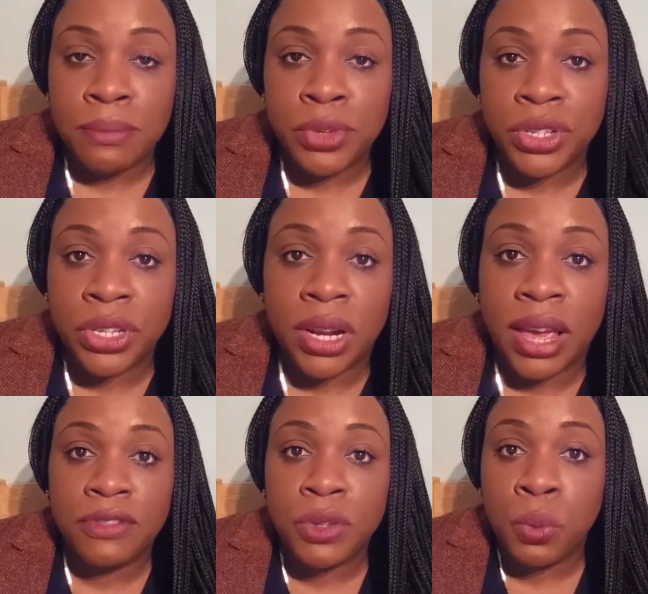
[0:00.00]
I'm just
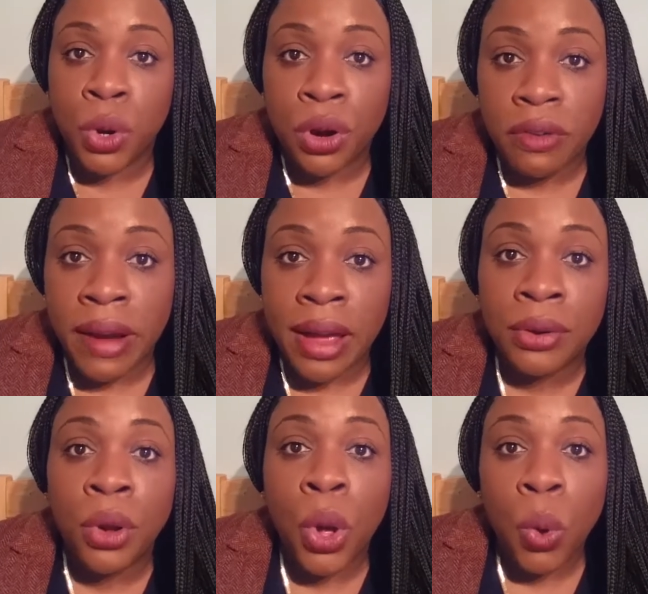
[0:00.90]
have to work
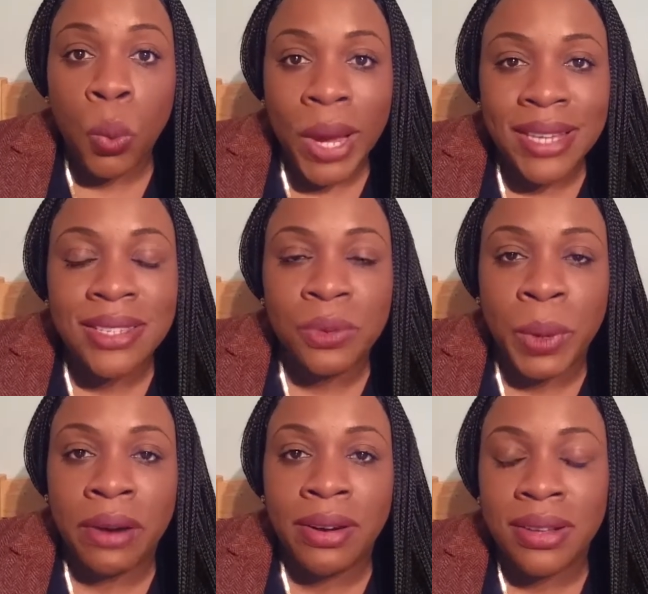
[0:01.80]
around ways to
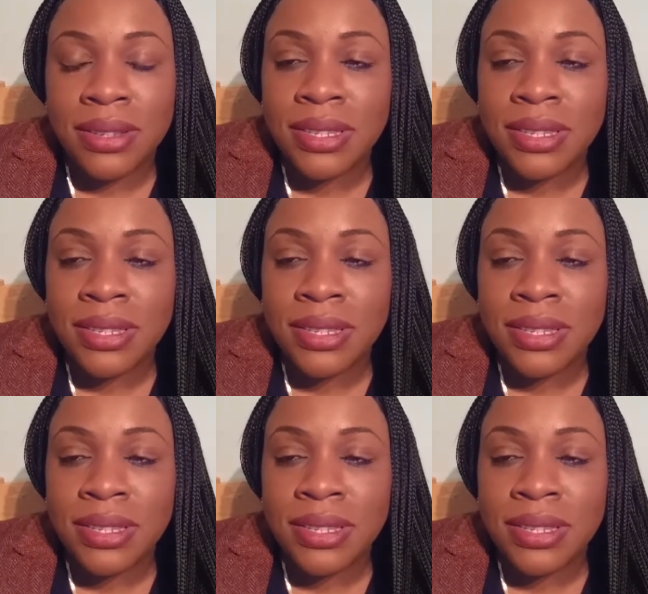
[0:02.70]
wearing it.